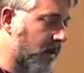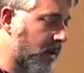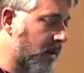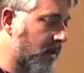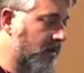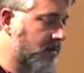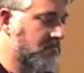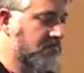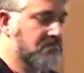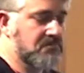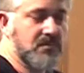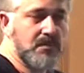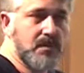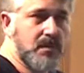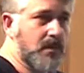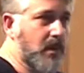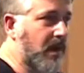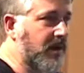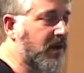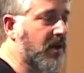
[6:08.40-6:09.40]
okay,
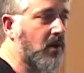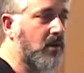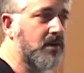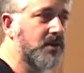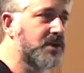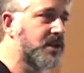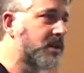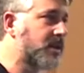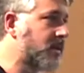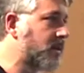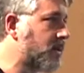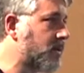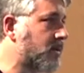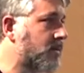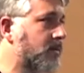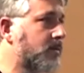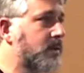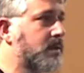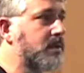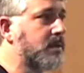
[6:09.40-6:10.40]
archaeology,
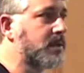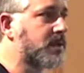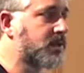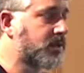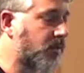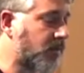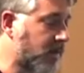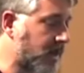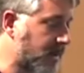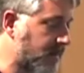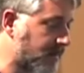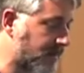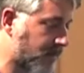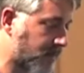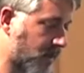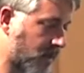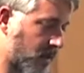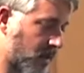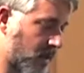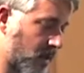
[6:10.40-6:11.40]
uh, story,
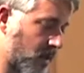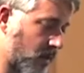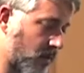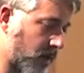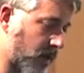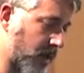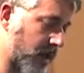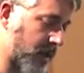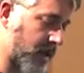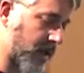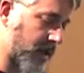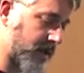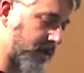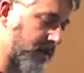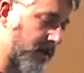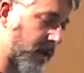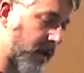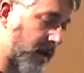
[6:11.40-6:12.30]
okay, and